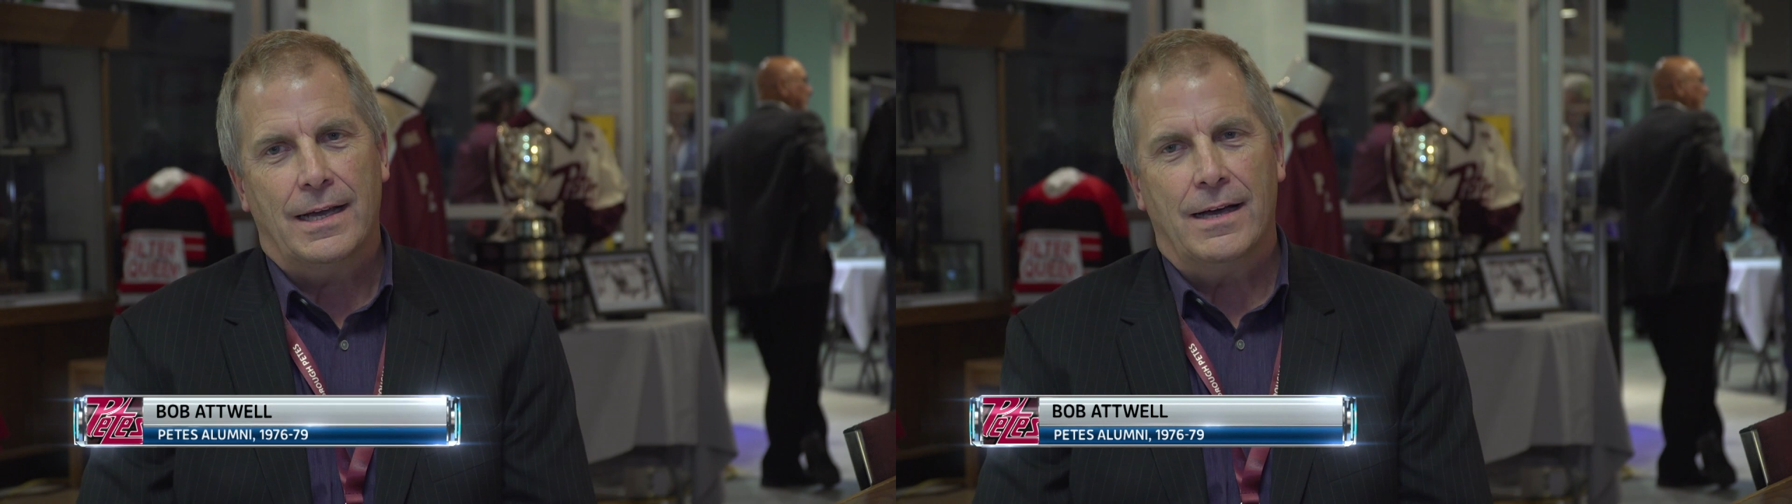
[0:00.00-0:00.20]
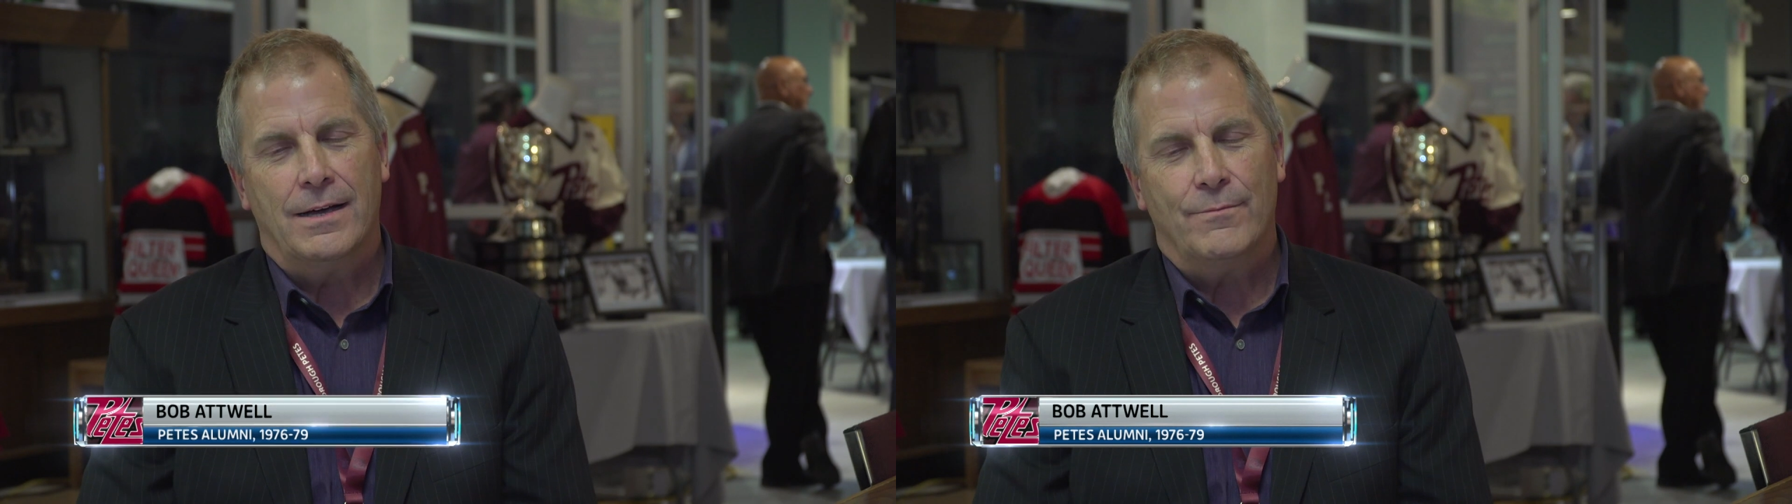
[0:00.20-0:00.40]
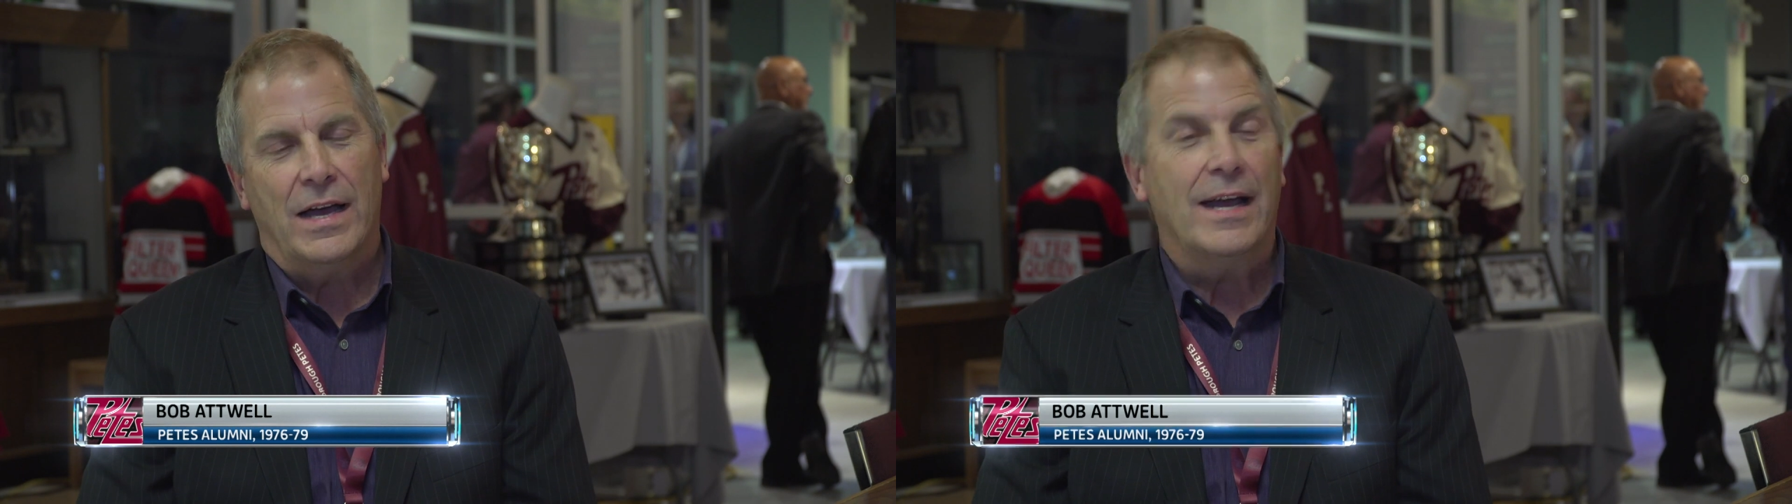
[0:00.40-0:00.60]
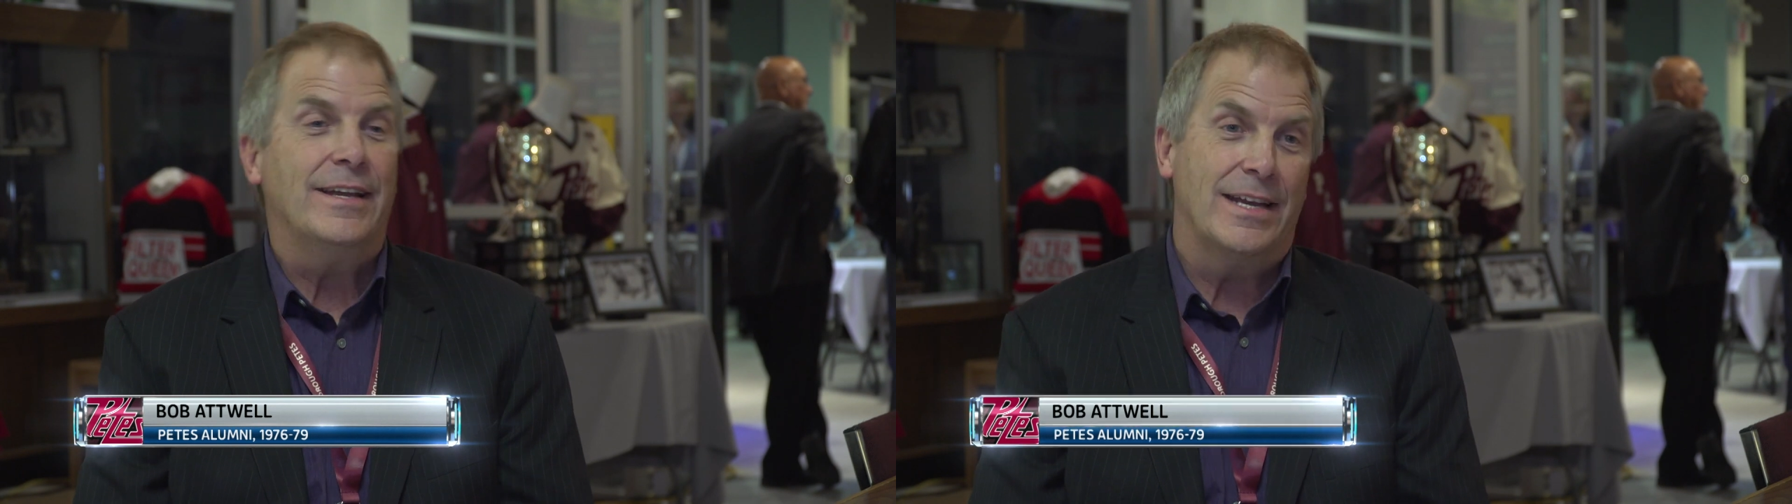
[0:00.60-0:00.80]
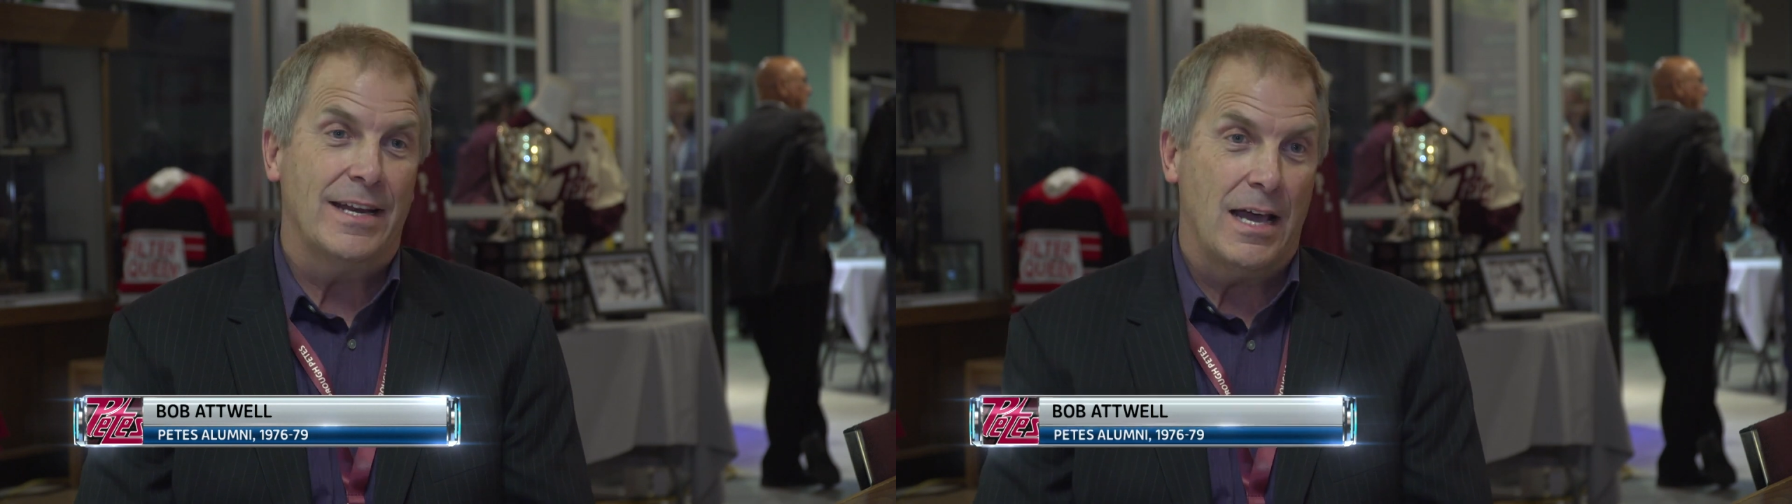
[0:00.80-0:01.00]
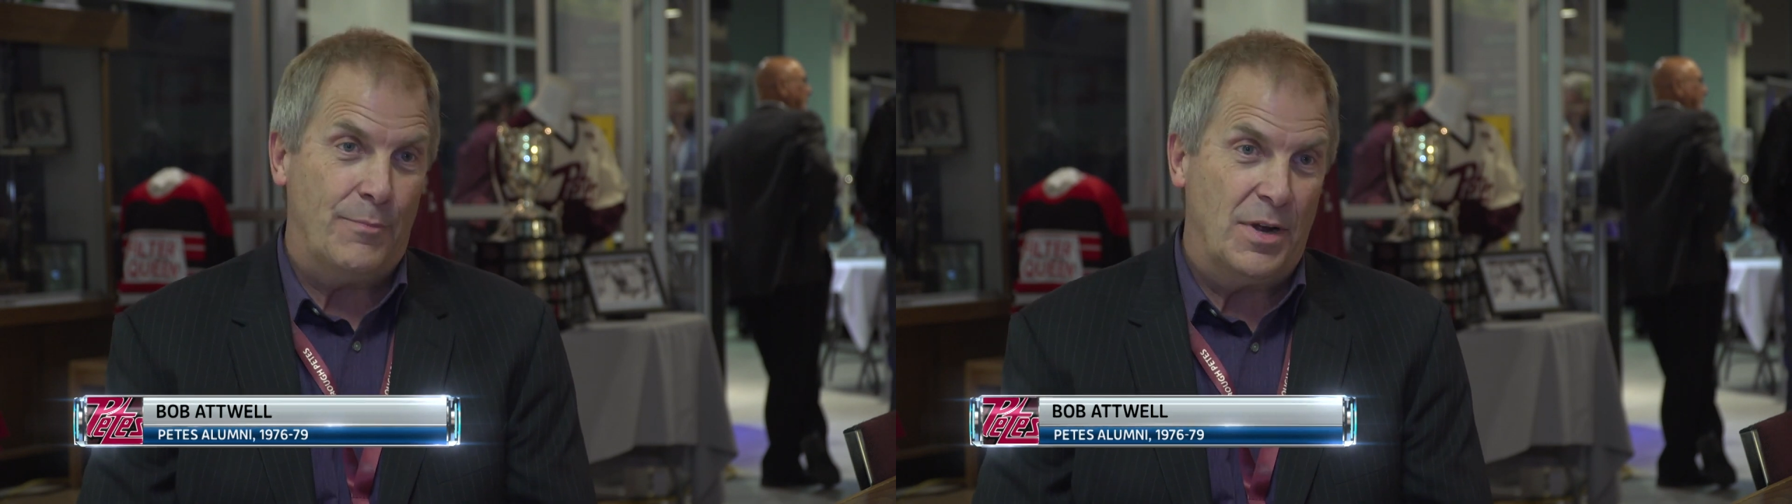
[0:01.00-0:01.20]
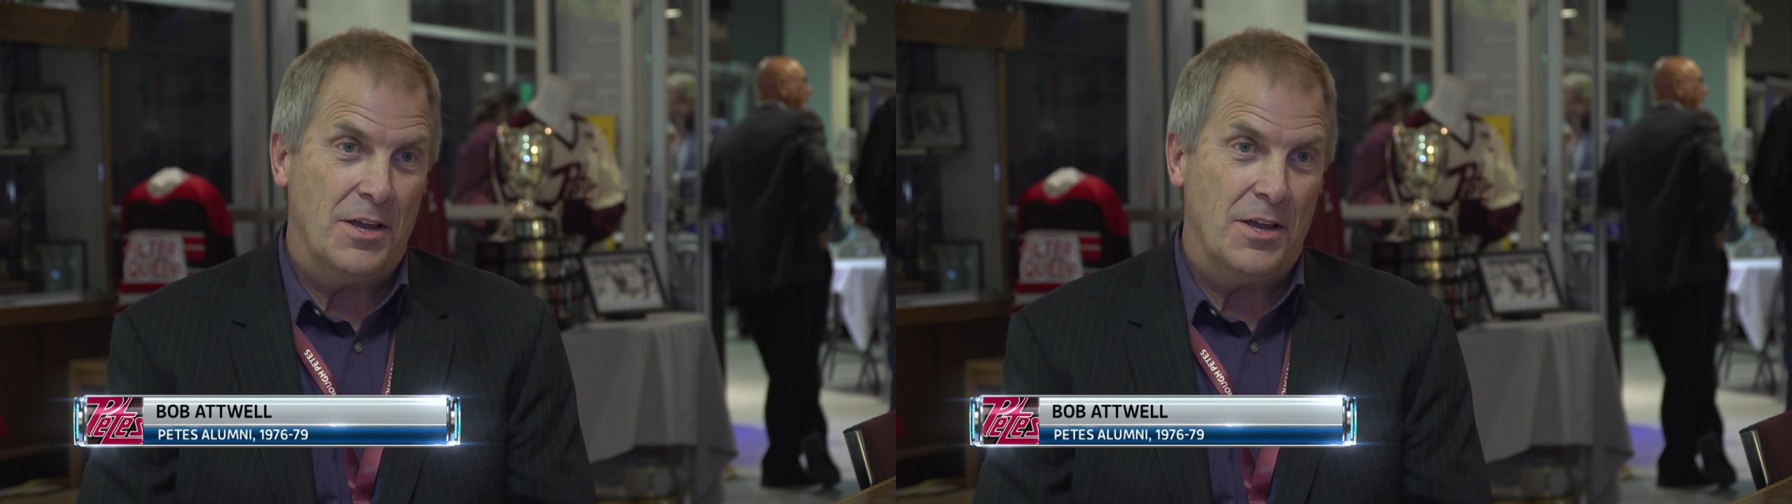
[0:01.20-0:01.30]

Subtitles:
I did happen